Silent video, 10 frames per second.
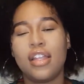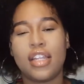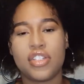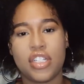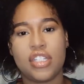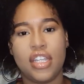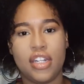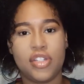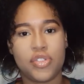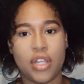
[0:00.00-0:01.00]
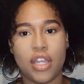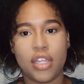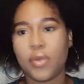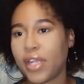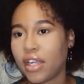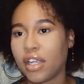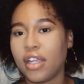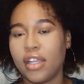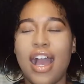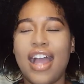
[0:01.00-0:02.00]
That's just to get it dry quicker.
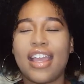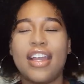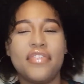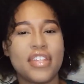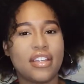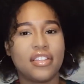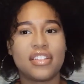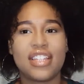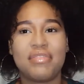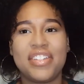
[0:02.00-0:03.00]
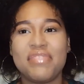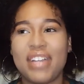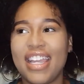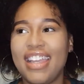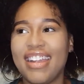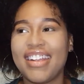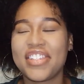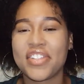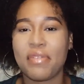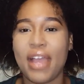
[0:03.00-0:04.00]
I kind of take a long time to do my hair,
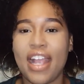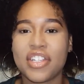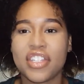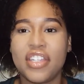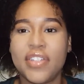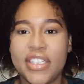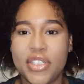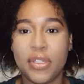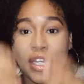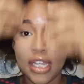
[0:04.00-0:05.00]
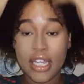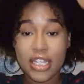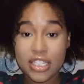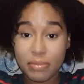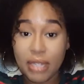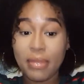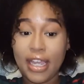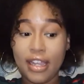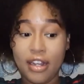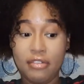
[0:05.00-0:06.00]
so I'm actually going to split my
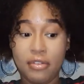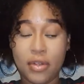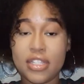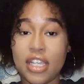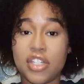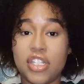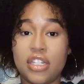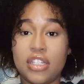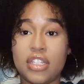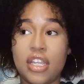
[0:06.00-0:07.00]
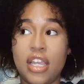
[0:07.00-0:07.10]
hair into 4 sections